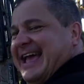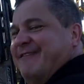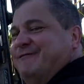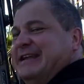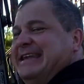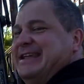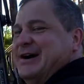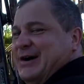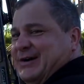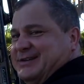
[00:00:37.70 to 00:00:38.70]
at 50
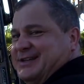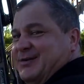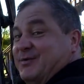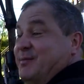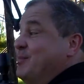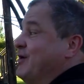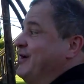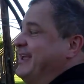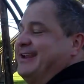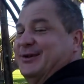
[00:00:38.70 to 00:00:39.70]
yards with a
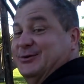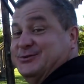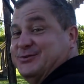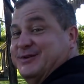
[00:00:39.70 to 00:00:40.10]
Barnett Ghost